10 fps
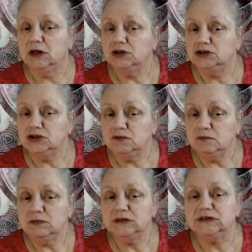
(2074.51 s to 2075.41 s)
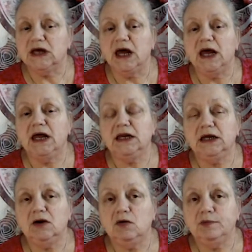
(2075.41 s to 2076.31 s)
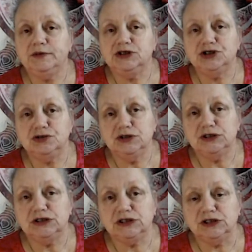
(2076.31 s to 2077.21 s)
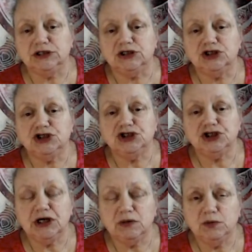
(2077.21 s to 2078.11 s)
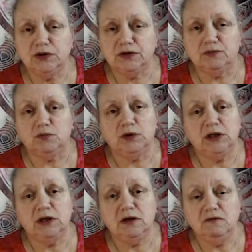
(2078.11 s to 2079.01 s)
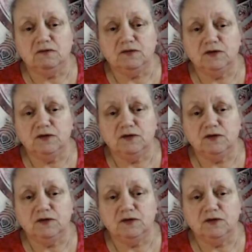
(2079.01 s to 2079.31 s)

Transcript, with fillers: Don't miss any opportunity to shower them with love.